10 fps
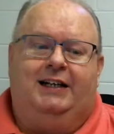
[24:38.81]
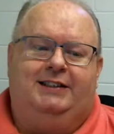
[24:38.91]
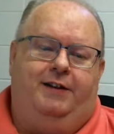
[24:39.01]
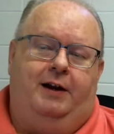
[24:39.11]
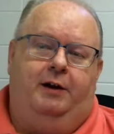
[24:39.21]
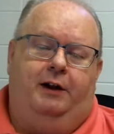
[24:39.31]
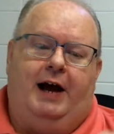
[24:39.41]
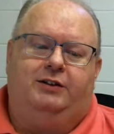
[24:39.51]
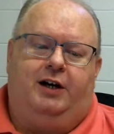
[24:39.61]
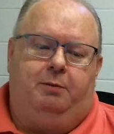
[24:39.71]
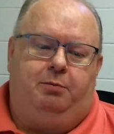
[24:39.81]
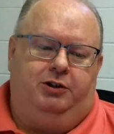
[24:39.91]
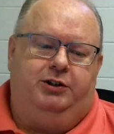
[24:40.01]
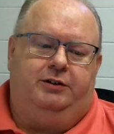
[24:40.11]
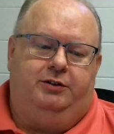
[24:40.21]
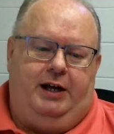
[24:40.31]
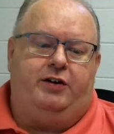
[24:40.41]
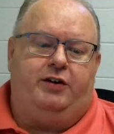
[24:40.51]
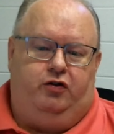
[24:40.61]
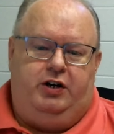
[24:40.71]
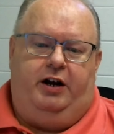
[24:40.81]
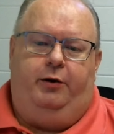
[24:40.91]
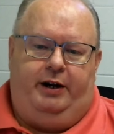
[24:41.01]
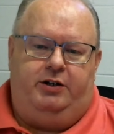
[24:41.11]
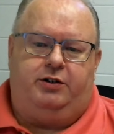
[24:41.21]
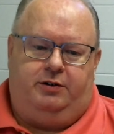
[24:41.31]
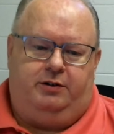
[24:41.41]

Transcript: than the last couple of S generations.